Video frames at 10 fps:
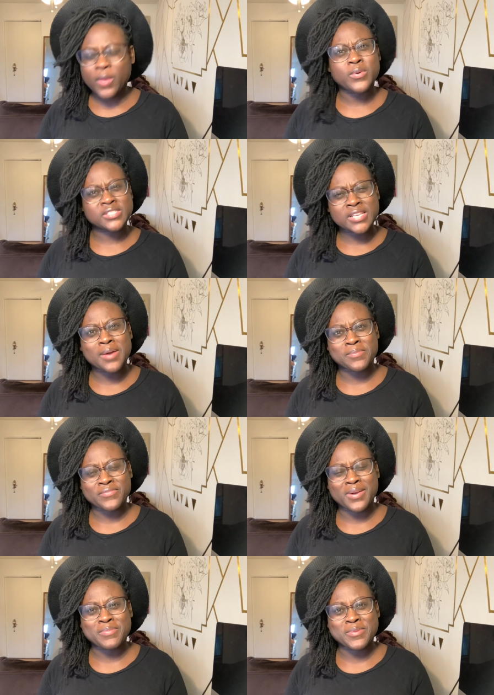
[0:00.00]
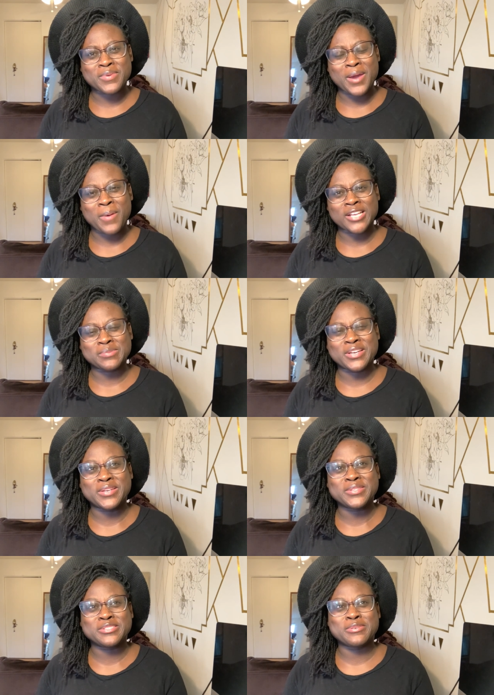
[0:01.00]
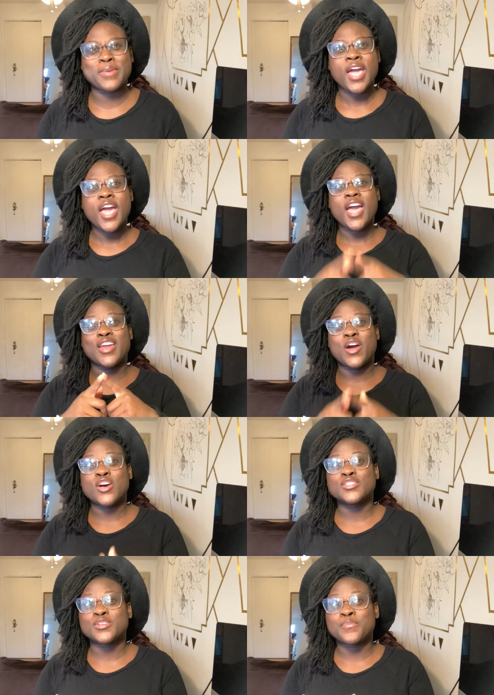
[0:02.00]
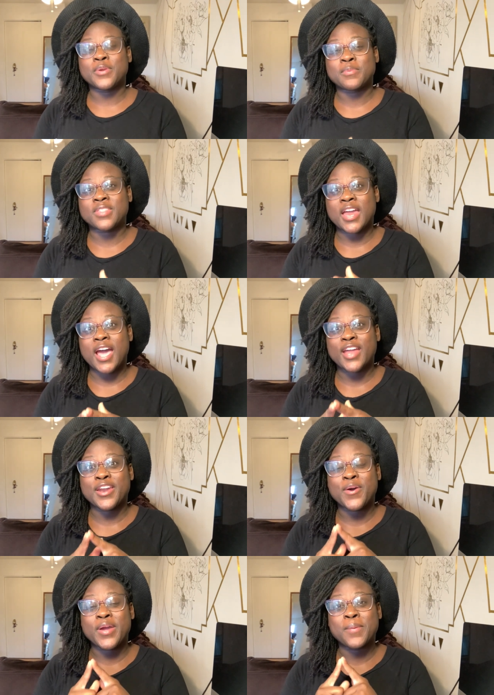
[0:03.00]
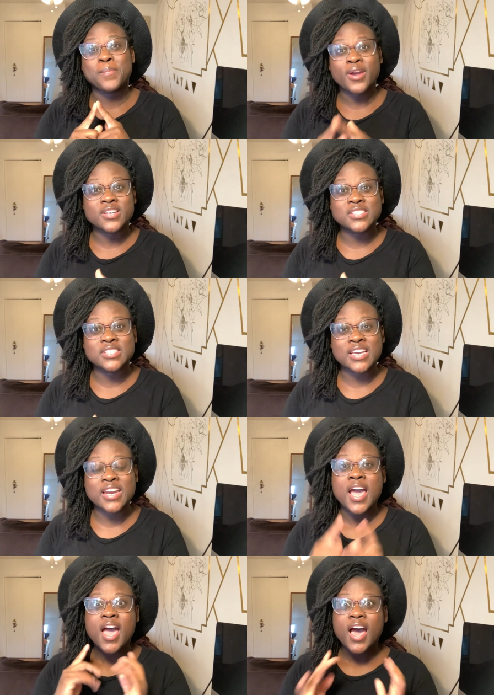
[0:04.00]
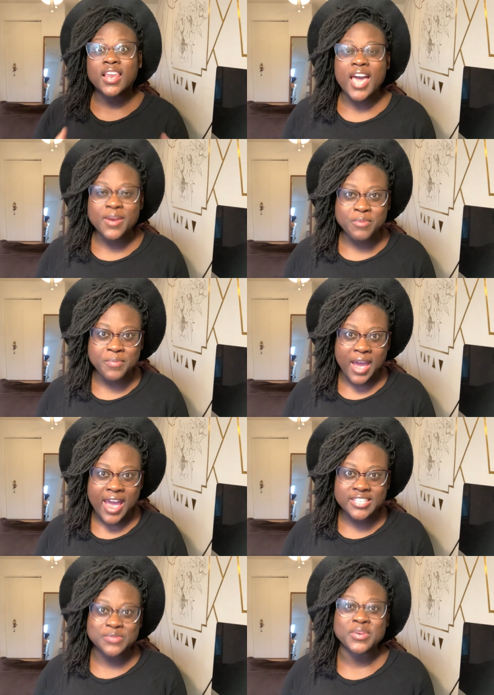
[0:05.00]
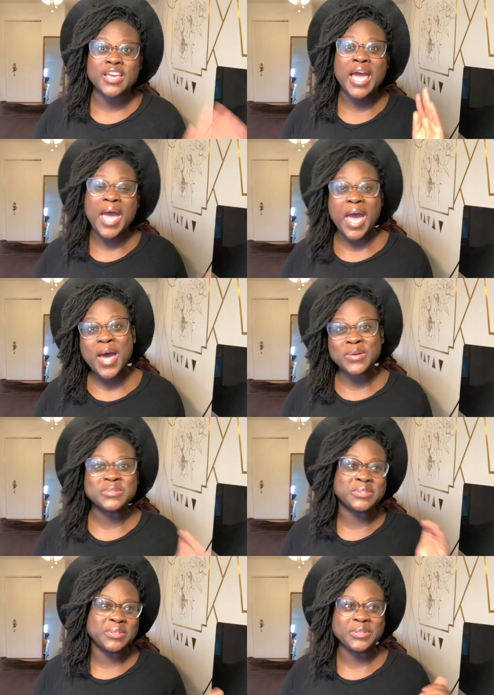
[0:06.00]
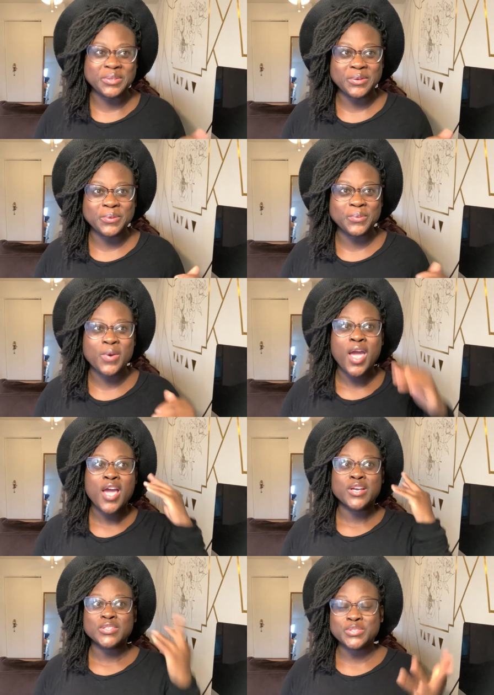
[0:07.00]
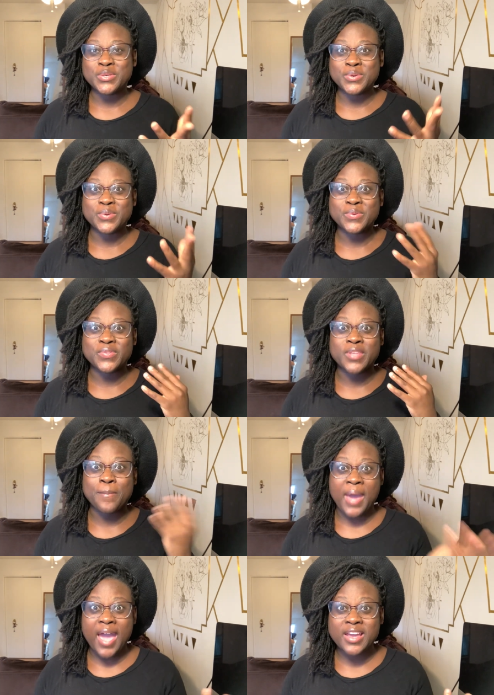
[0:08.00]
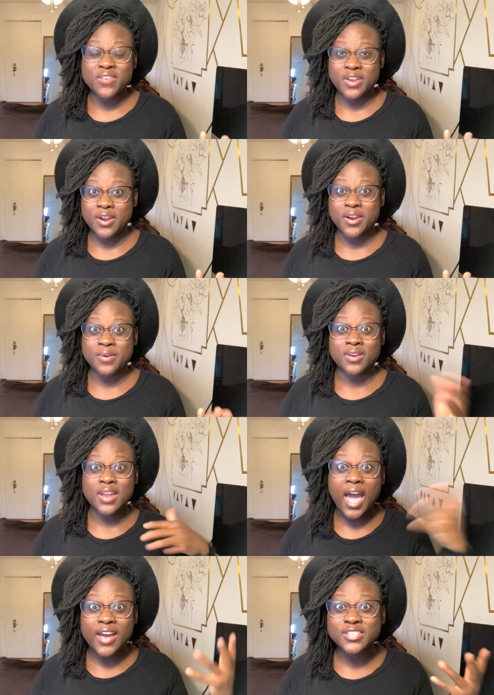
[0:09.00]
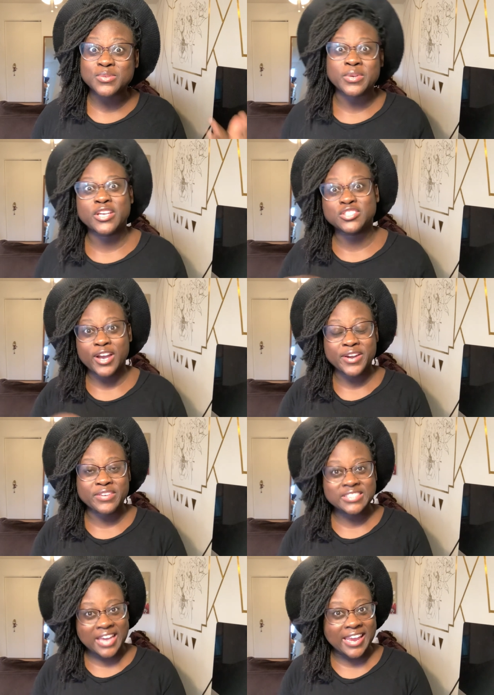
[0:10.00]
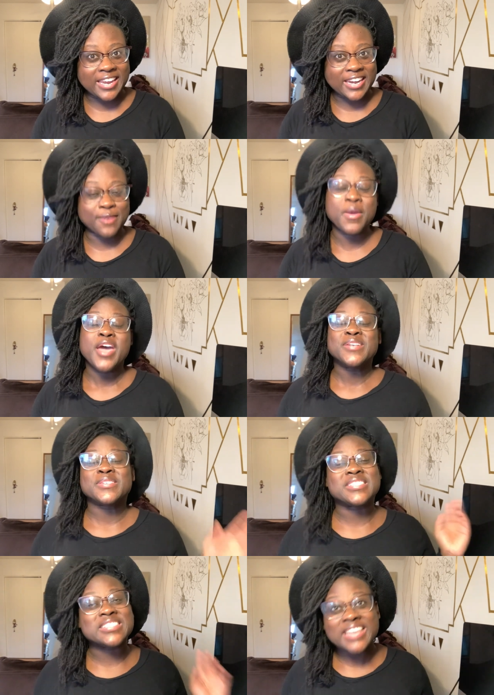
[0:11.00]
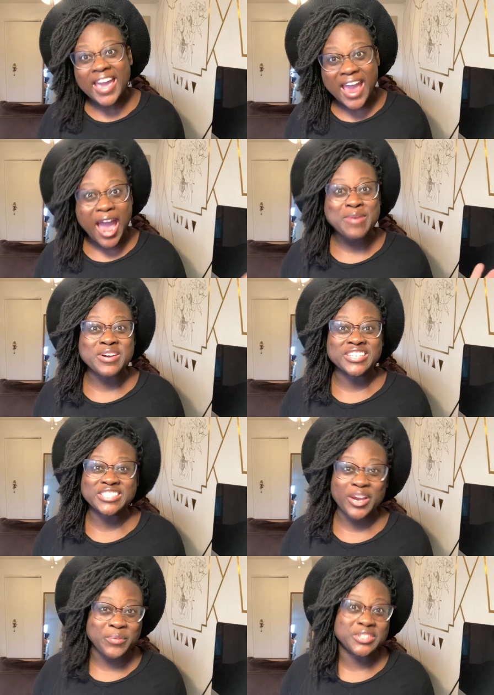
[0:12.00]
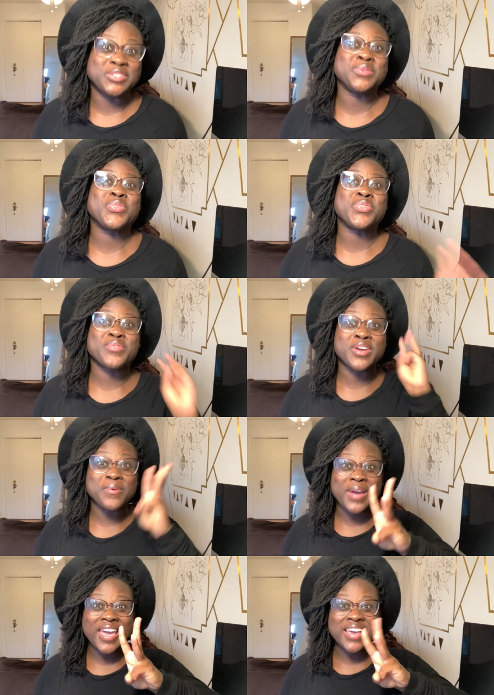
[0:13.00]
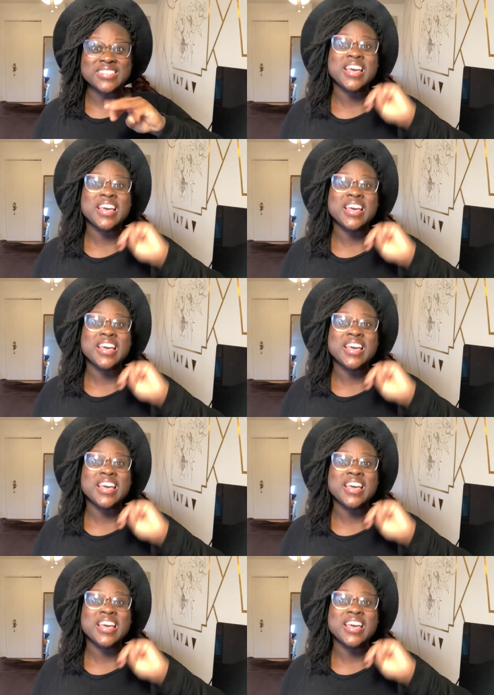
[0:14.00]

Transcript: Well, some from people that watch me on YouTube and also people that I know in person. A lot of people ask me, how do you do the back of your locs when you're trying to retighten them. So today I'm going to share with you three ways